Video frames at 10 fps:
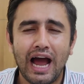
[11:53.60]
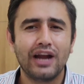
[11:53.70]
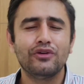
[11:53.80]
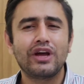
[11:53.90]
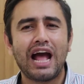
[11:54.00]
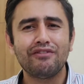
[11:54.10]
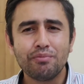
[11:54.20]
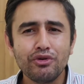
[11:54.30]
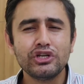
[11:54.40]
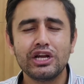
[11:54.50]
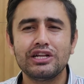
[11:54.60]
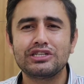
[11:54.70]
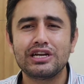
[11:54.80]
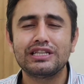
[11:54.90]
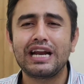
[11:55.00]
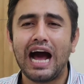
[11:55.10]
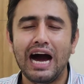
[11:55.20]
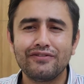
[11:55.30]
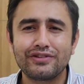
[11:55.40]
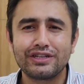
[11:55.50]
And you can have a mutual consent that
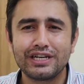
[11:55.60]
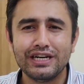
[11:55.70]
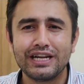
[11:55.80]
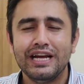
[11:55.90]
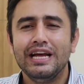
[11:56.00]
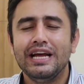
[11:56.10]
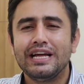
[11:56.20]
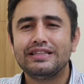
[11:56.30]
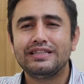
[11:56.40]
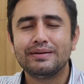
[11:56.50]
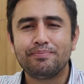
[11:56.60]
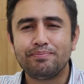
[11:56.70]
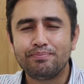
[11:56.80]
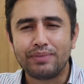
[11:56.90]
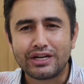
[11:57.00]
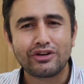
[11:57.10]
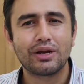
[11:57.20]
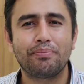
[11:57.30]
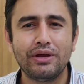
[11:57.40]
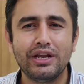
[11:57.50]
after the
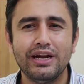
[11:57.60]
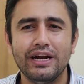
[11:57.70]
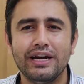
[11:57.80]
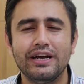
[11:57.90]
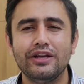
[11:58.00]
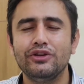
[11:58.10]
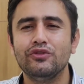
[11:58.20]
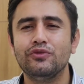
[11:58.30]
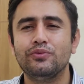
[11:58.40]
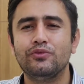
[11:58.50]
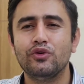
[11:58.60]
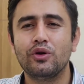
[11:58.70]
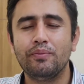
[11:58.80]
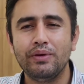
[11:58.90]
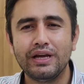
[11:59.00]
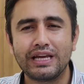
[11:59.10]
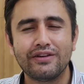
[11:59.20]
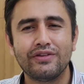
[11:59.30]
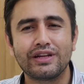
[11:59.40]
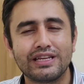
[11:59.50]
particular period, you would be
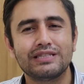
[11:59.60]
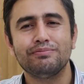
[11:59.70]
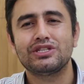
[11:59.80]
giving this